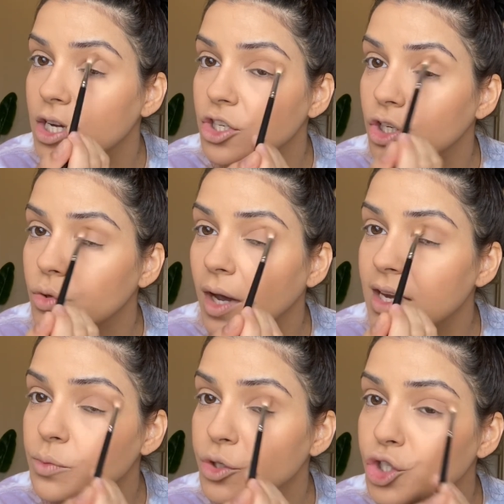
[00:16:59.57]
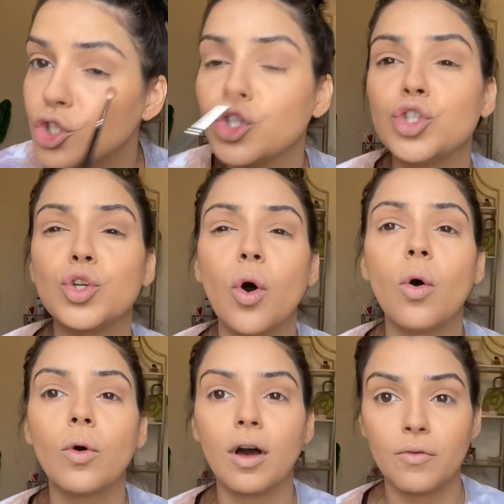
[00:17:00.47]
And you guys were just so
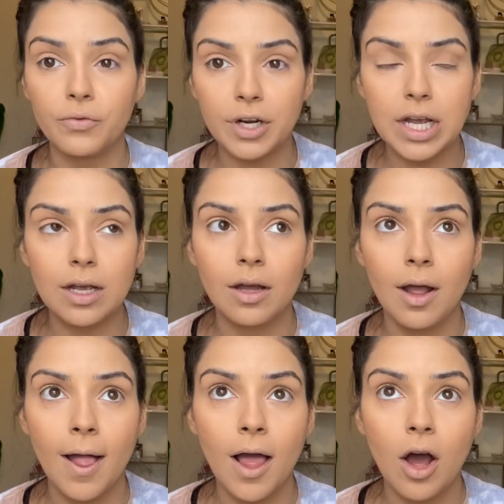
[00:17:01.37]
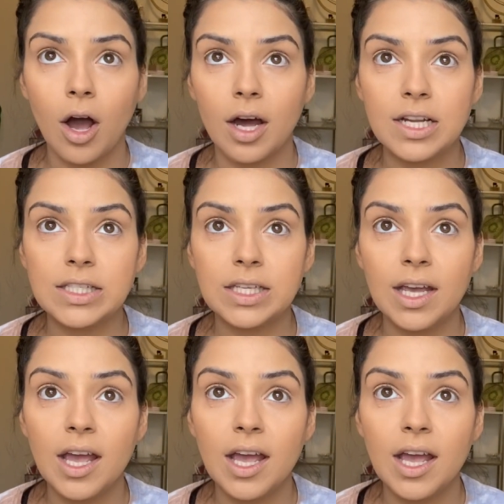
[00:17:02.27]
comforting. Honestly,